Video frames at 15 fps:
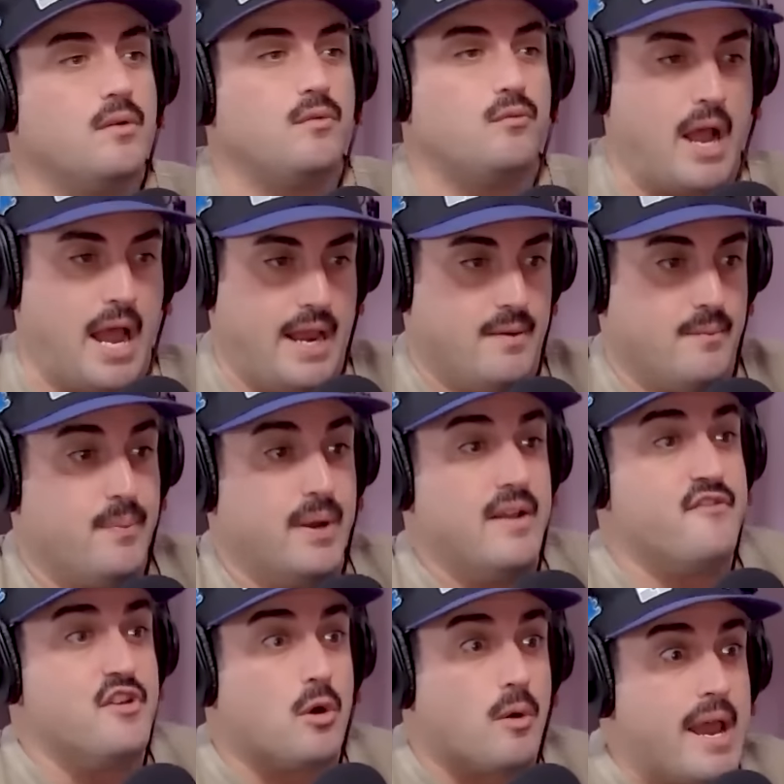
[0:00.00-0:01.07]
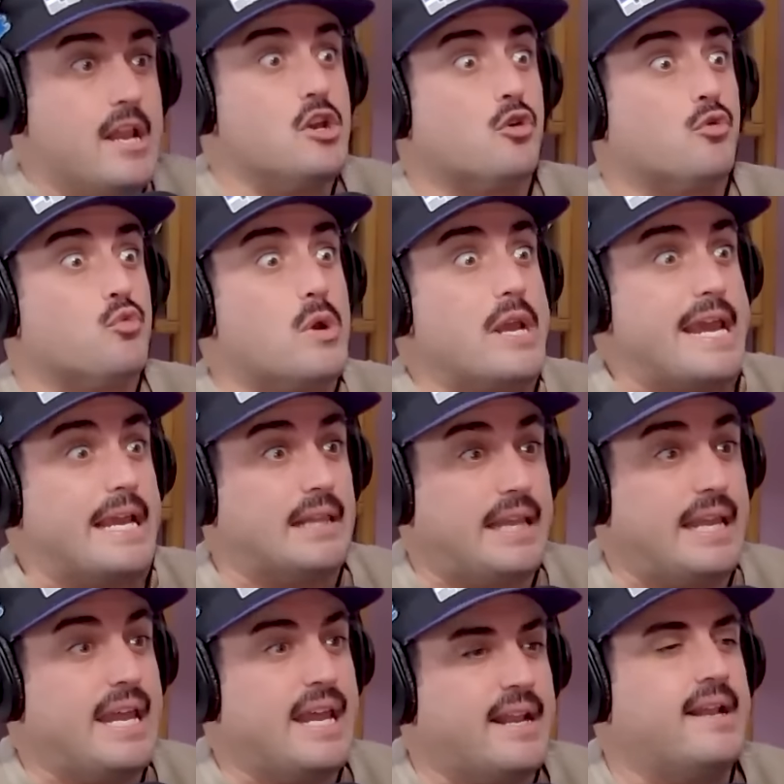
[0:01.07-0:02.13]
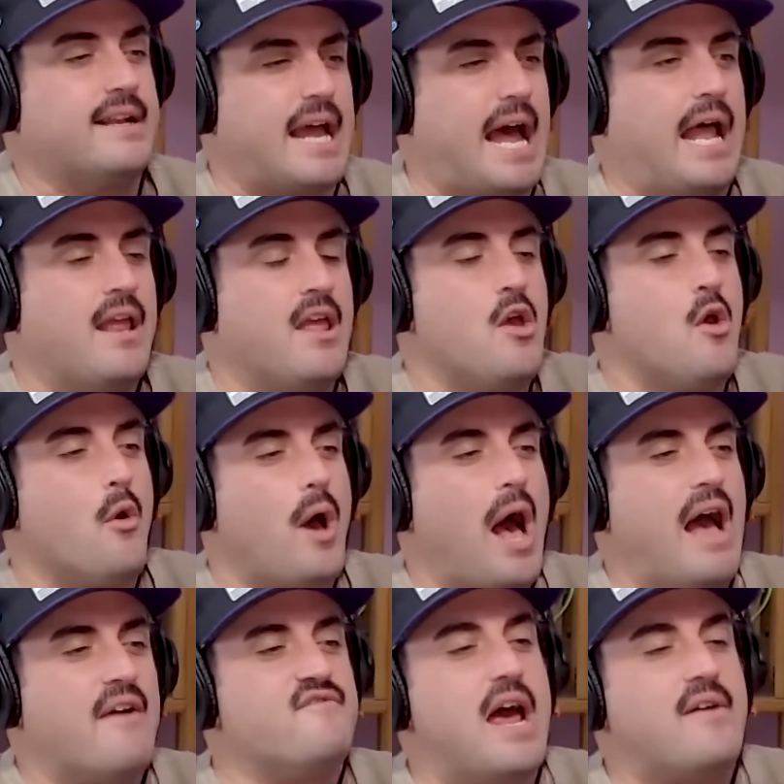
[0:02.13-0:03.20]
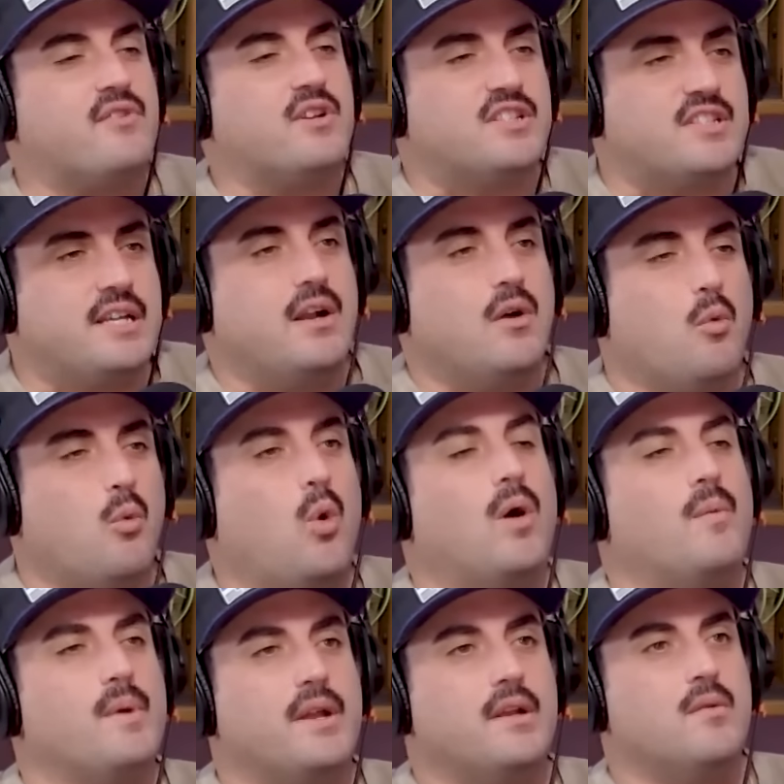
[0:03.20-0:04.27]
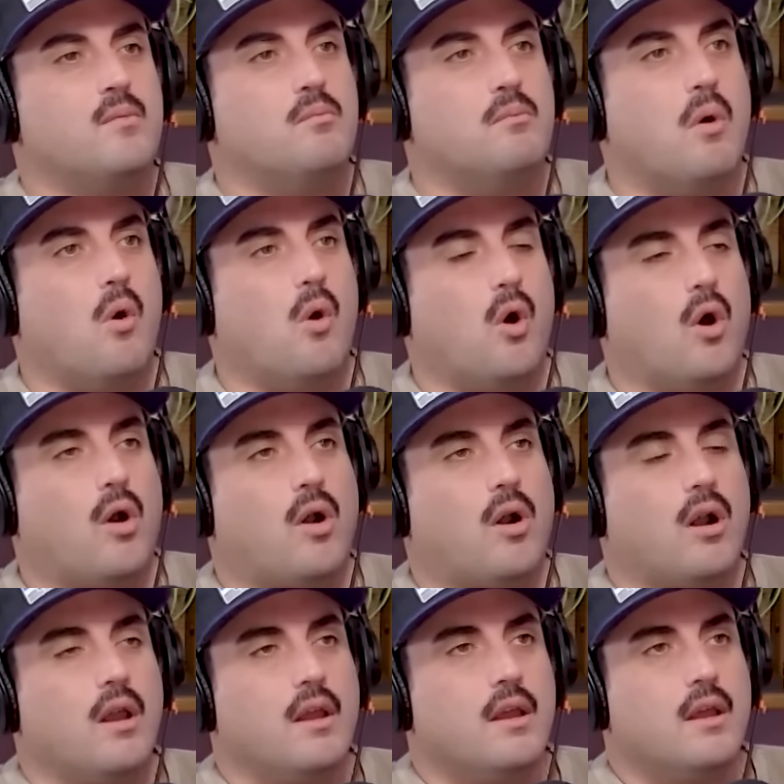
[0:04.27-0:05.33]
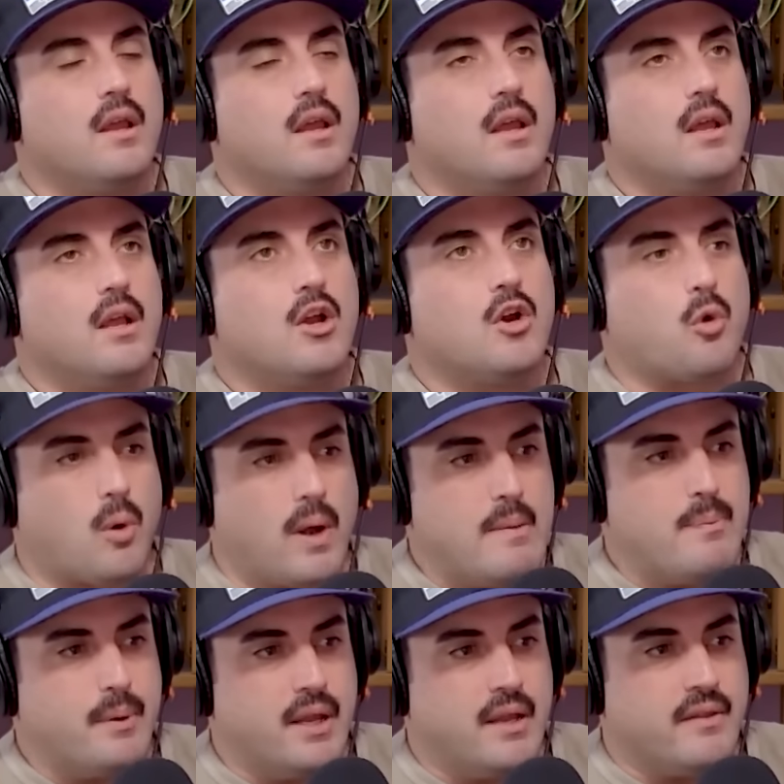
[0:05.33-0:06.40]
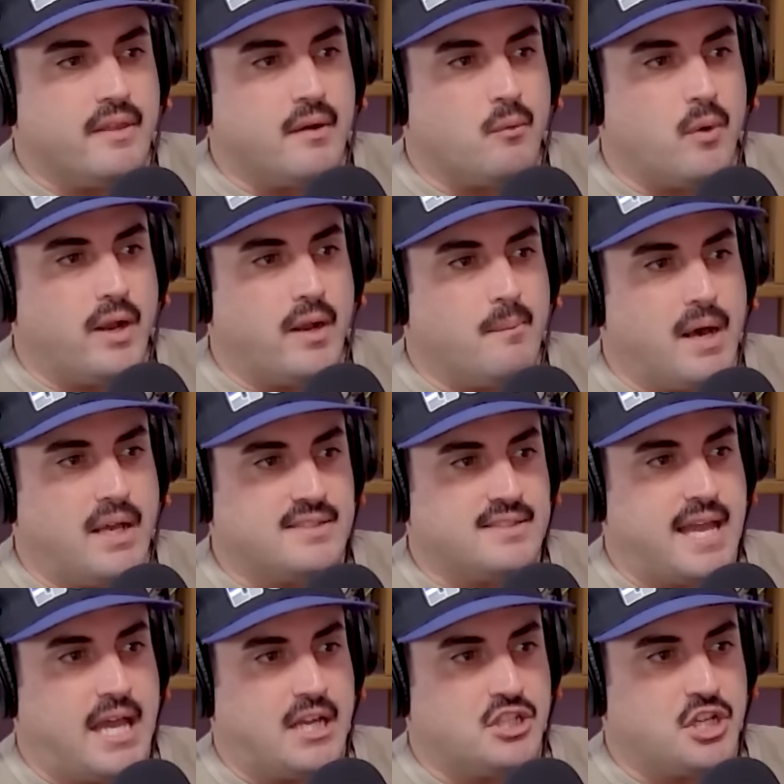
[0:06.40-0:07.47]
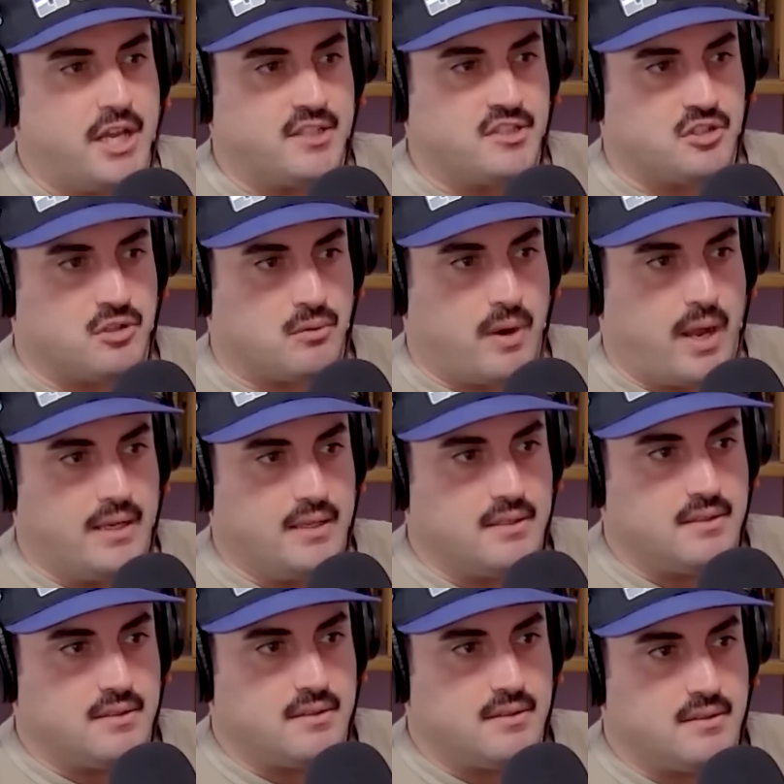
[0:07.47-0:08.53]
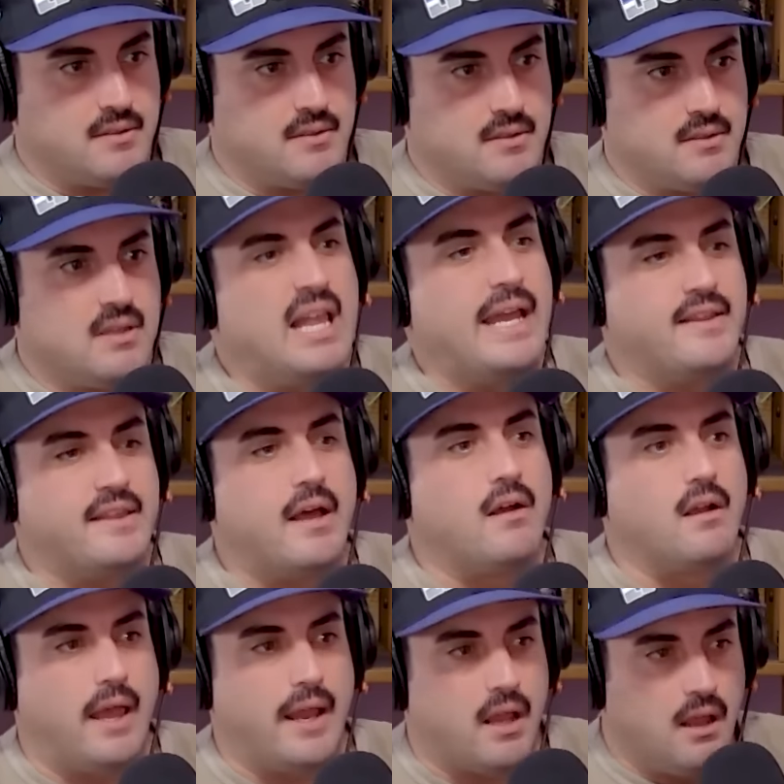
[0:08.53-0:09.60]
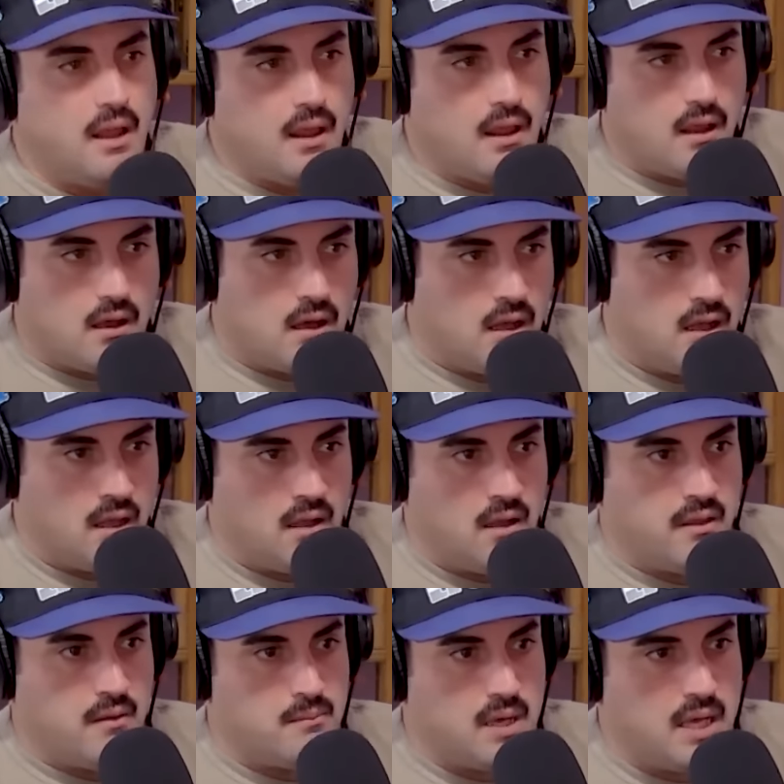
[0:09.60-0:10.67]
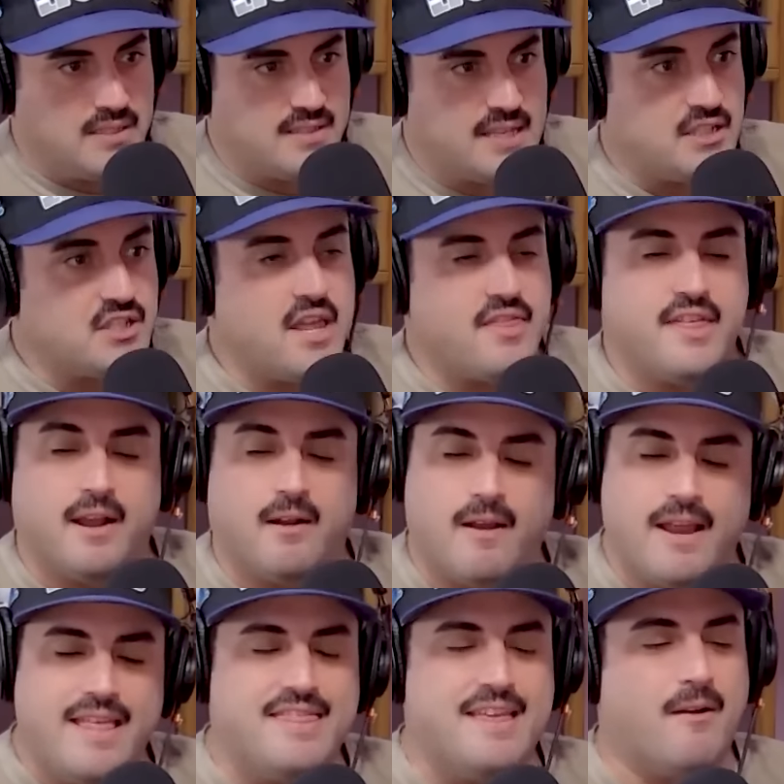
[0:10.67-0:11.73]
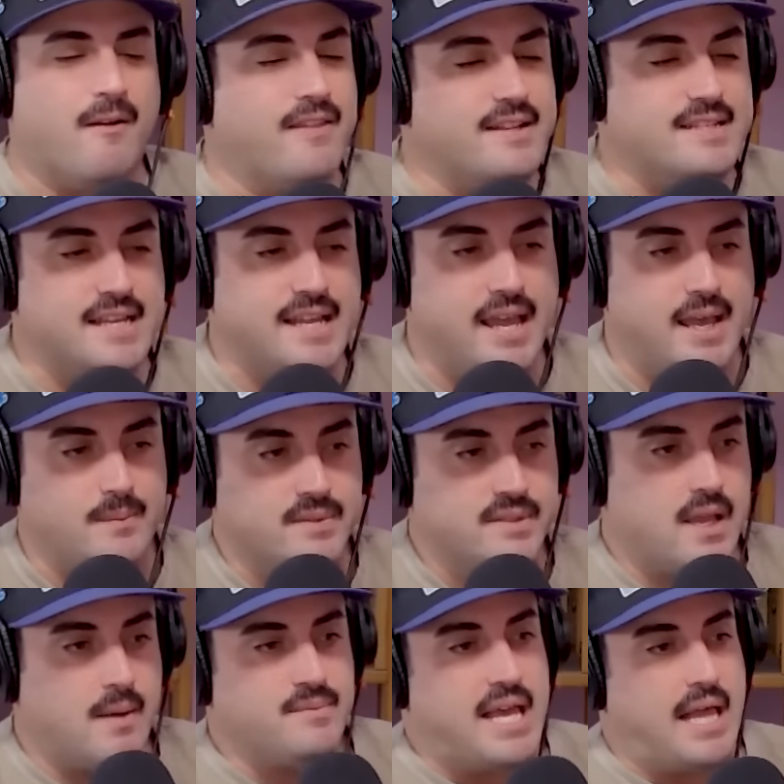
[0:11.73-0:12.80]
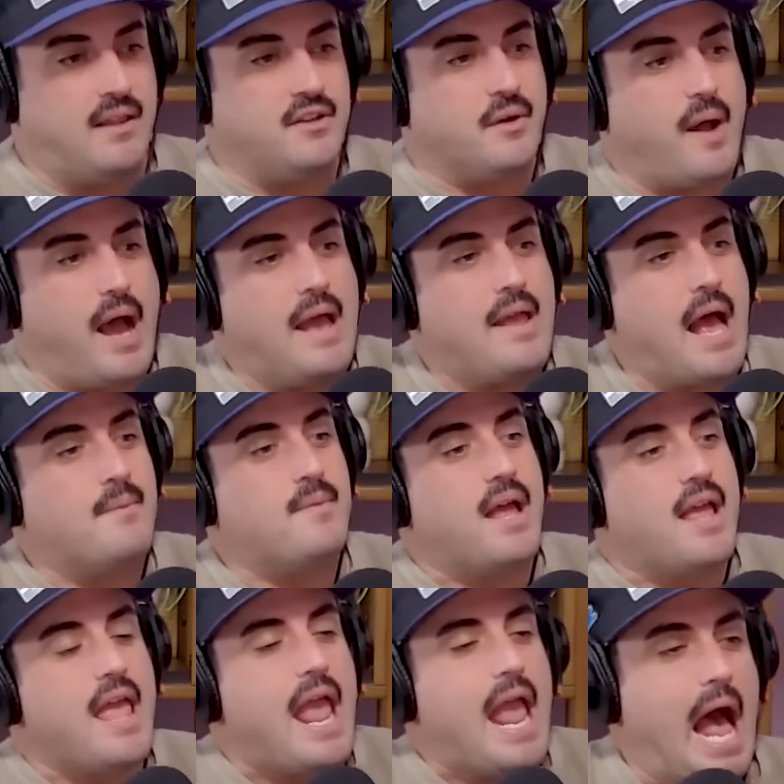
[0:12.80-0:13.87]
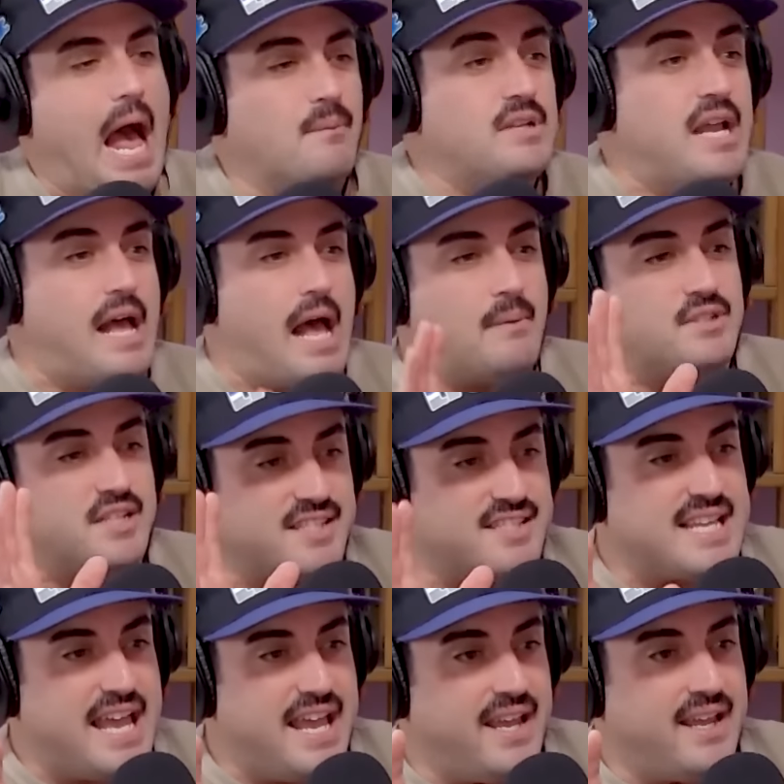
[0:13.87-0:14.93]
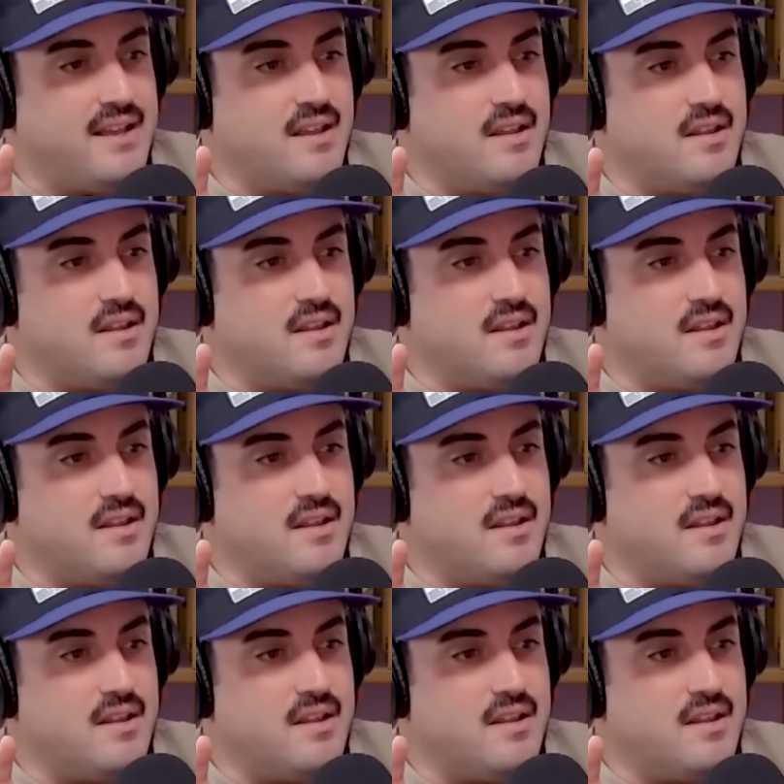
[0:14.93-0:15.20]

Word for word: Right. But if you're in, you're really in. kind, right. I've never seen a woman more creepy than when a mustache hits her right. Really? Like they're like, who are these women? They're they're in the DMs. I'm telling you. I, okay. I'm I'm I'm just saying